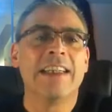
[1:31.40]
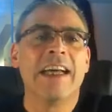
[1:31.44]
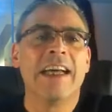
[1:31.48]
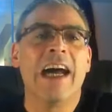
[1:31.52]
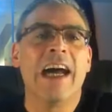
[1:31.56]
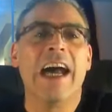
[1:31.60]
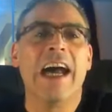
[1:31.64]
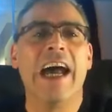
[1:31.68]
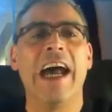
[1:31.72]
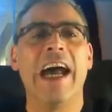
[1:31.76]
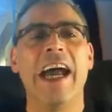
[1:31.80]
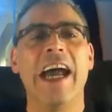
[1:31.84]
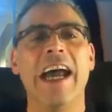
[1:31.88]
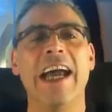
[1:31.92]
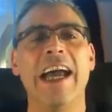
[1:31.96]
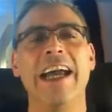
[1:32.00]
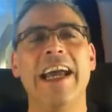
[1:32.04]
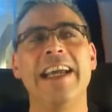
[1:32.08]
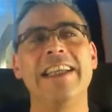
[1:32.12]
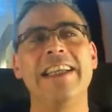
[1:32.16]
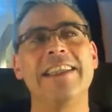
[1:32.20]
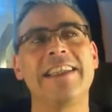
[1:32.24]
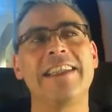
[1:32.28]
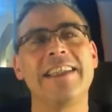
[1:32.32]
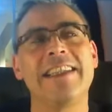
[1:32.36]

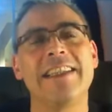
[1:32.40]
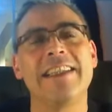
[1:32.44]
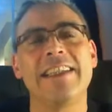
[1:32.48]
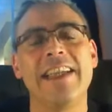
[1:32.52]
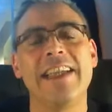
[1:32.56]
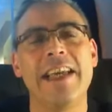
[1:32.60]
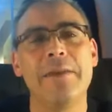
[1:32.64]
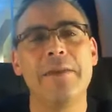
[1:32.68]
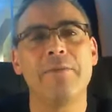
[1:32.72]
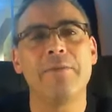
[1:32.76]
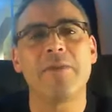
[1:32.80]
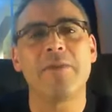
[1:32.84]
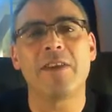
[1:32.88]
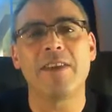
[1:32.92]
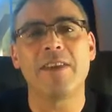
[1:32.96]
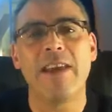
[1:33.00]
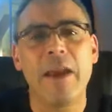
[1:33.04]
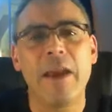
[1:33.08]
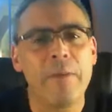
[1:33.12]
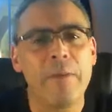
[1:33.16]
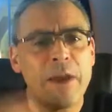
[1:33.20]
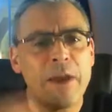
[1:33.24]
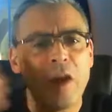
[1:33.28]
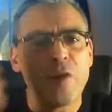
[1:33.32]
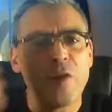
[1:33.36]
And it
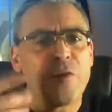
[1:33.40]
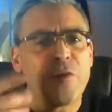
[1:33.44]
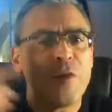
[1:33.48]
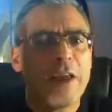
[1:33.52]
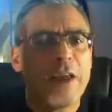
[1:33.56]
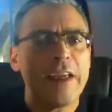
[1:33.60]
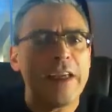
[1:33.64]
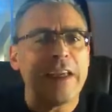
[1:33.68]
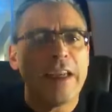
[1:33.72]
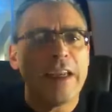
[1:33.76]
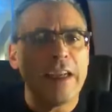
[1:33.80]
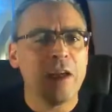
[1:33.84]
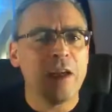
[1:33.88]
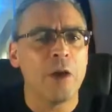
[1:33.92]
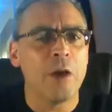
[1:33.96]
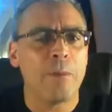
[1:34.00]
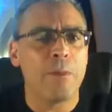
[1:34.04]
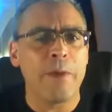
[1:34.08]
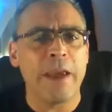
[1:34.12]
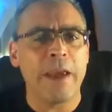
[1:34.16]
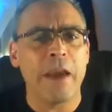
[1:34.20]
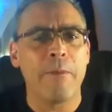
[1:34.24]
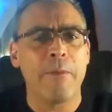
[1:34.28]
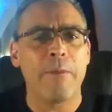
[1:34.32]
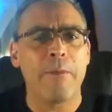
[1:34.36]
set me off thinking a little
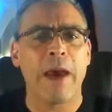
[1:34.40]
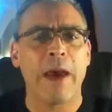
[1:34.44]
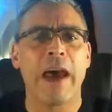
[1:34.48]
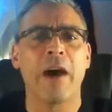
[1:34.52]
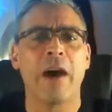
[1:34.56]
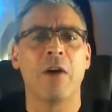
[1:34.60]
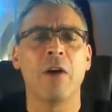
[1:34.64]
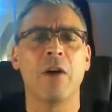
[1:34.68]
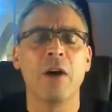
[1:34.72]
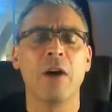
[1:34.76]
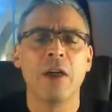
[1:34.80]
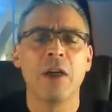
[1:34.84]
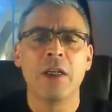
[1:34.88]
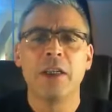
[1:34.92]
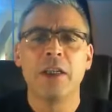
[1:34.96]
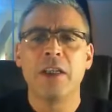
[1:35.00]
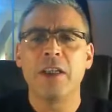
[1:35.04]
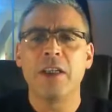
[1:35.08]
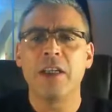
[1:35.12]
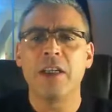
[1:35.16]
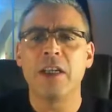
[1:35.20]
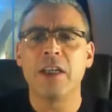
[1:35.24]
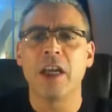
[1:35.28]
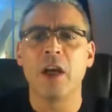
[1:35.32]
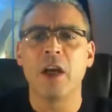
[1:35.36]
bit about,
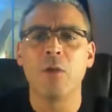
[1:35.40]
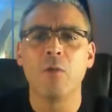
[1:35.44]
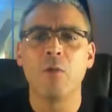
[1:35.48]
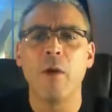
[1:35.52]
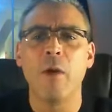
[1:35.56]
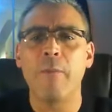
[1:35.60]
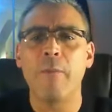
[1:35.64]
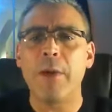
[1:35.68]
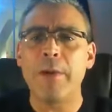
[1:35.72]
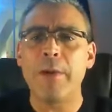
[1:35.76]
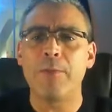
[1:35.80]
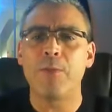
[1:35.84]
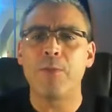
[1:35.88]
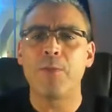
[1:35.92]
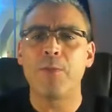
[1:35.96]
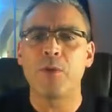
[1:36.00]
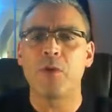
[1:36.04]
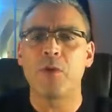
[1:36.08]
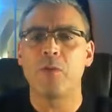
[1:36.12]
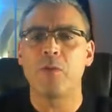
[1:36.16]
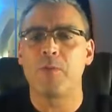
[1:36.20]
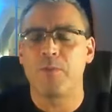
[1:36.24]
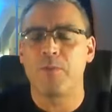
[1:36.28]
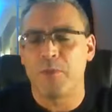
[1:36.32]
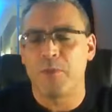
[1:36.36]
you know, what people's
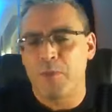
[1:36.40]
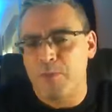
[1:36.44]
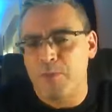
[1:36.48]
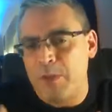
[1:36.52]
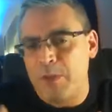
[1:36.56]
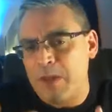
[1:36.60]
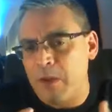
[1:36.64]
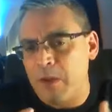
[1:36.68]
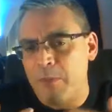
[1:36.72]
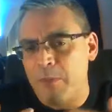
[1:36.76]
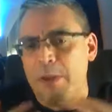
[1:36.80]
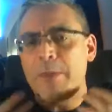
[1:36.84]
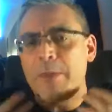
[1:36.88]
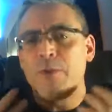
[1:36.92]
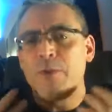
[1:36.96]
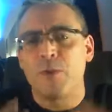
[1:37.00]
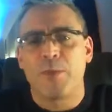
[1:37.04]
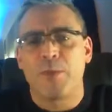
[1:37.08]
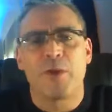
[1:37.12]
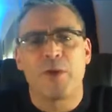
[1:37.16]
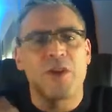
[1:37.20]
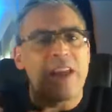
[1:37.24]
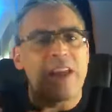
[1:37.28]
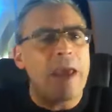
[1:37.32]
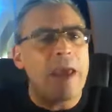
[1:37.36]

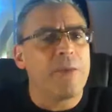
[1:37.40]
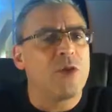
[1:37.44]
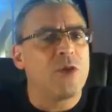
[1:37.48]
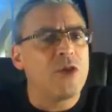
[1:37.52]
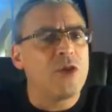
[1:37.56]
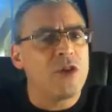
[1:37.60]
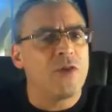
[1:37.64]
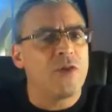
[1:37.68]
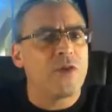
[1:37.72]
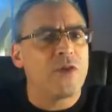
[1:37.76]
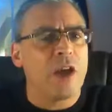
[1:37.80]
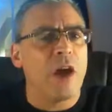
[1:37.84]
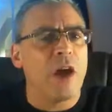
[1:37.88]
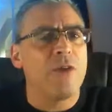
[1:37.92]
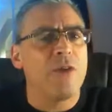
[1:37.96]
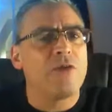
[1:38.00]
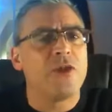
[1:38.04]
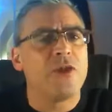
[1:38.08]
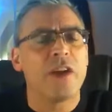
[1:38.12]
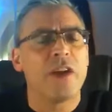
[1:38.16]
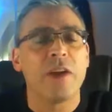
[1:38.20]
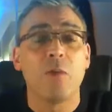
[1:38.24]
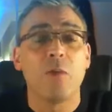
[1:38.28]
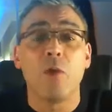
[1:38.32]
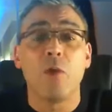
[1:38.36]
perceptions of
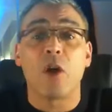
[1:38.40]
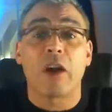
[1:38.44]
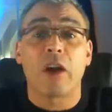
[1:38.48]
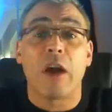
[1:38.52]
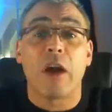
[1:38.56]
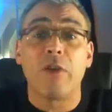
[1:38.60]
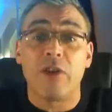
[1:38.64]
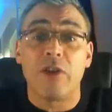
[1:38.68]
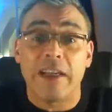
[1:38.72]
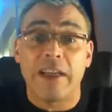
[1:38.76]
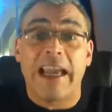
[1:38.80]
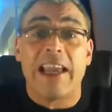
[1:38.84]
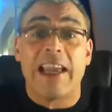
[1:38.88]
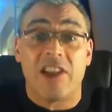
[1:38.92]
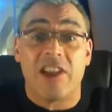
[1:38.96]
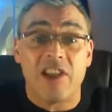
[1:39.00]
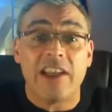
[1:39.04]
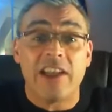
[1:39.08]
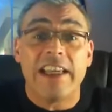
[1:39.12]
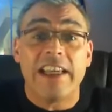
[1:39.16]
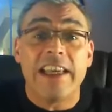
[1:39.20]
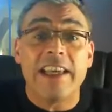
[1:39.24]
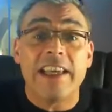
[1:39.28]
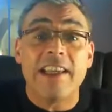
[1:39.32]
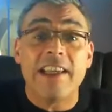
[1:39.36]
coaching and what coaching
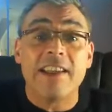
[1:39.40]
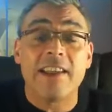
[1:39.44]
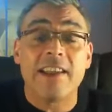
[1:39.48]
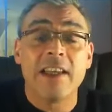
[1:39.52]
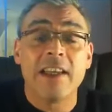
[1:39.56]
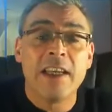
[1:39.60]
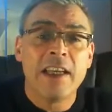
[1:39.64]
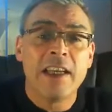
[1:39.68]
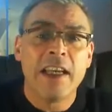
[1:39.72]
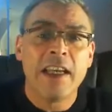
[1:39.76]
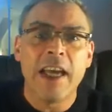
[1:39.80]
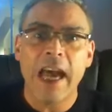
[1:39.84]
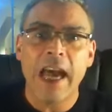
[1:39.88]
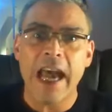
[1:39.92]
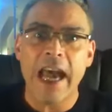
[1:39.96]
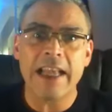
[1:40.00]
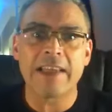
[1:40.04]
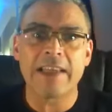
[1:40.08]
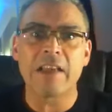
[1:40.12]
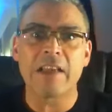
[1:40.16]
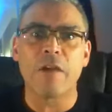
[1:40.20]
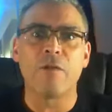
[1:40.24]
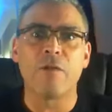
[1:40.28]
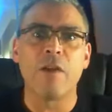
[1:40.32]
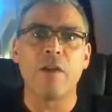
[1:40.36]
actually is and
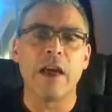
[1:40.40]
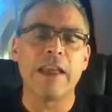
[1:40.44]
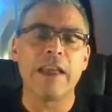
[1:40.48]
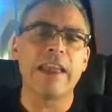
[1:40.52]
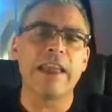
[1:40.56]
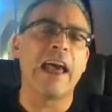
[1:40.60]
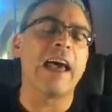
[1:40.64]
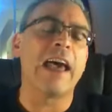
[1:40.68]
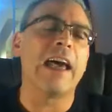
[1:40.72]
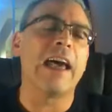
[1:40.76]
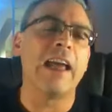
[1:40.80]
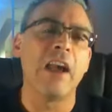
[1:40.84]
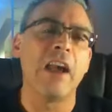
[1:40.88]
stuff like that.